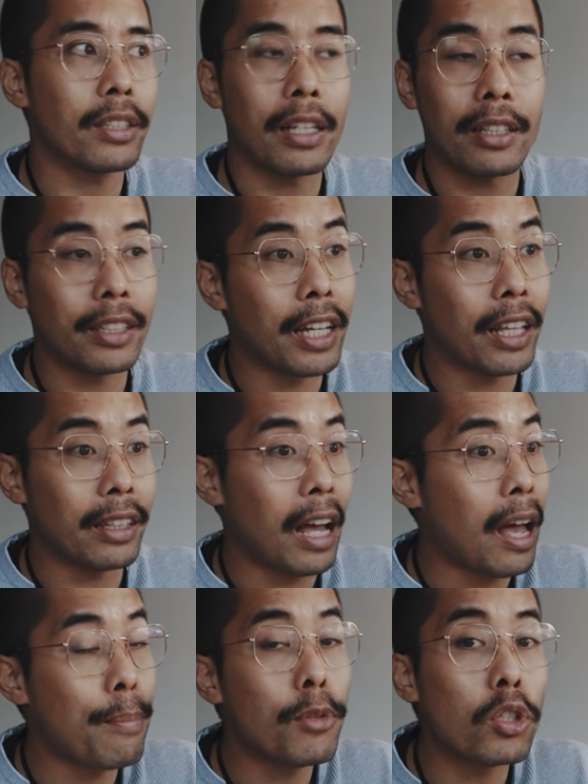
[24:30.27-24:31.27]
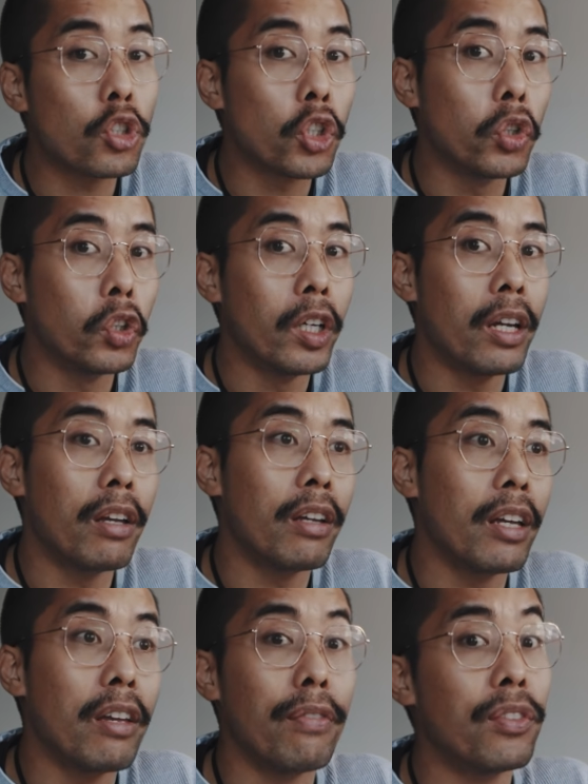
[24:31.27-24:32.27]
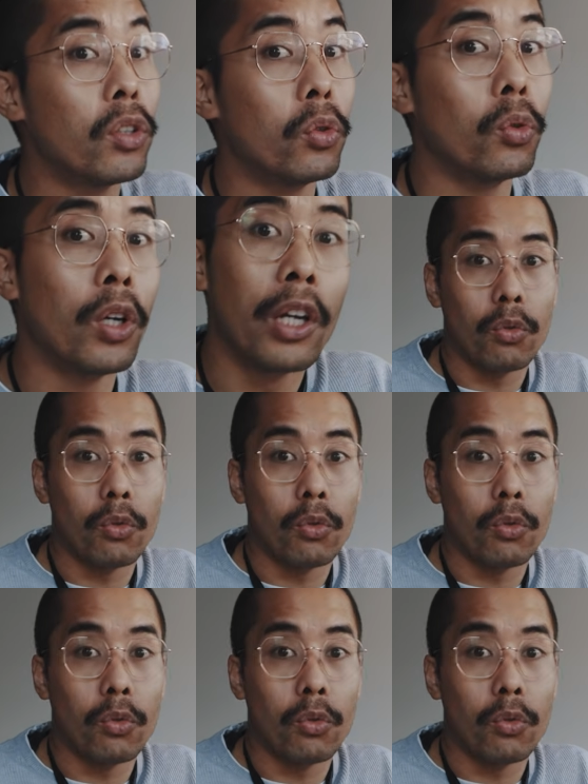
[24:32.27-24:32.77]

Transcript: And again, I'm not sure if you